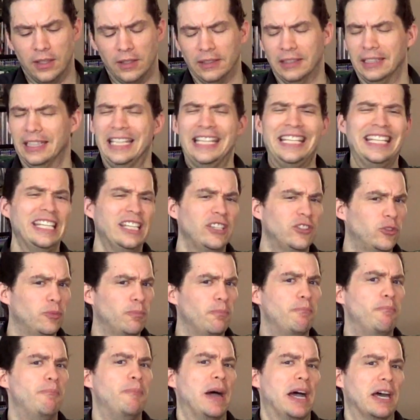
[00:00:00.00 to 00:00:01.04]
leagues
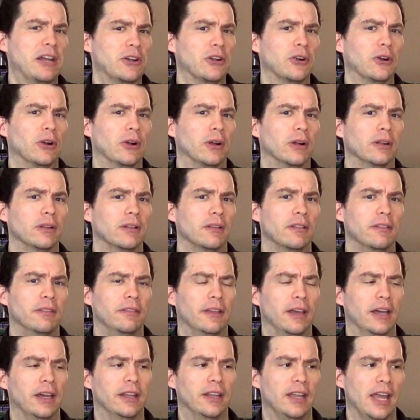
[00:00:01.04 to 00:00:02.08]
better
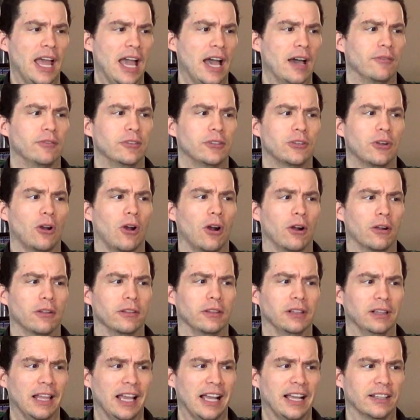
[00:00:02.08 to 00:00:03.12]
than Avatar
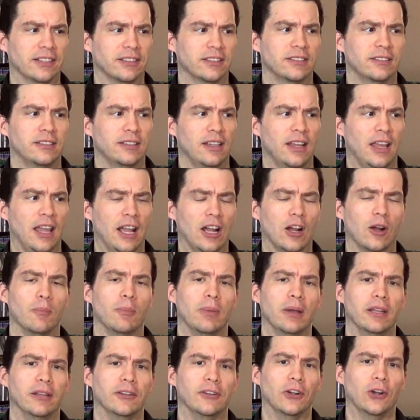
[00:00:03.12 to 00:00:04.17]
The Last
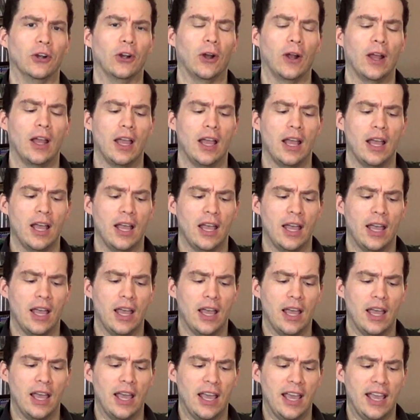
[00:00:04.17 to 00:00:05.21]
Airbender
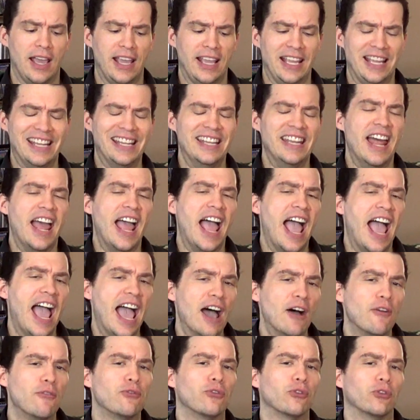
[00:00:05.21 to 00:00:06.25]
in
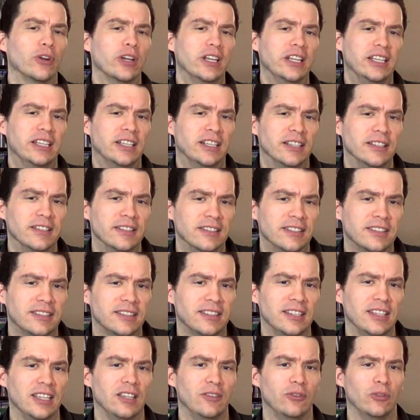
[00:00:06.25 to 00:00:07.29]
every
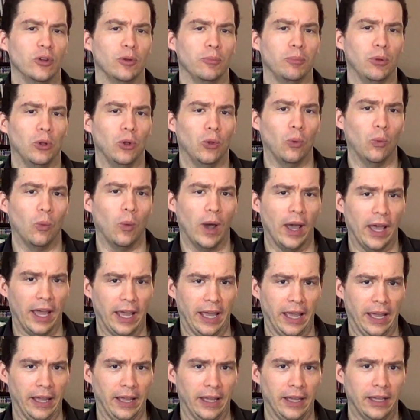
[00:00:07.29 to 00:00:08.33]
conceivable
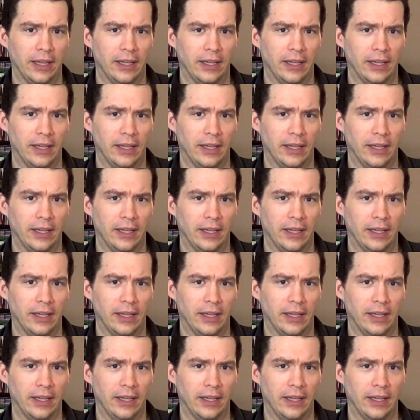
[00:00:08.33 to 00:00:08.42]
way.